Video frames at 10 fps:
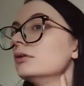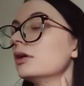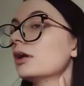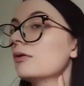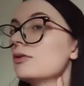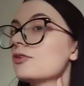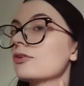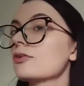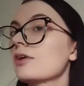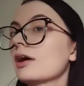I know it just
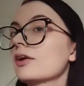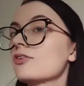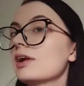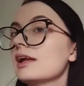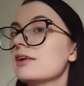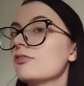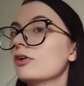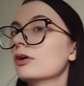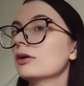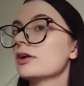looks like a slightly different
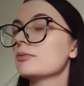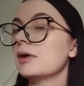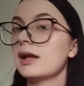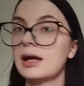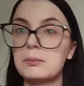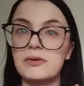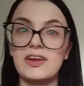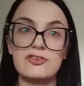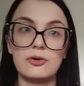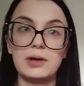colour to my neck, but
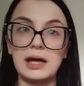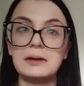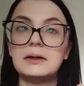that's okay.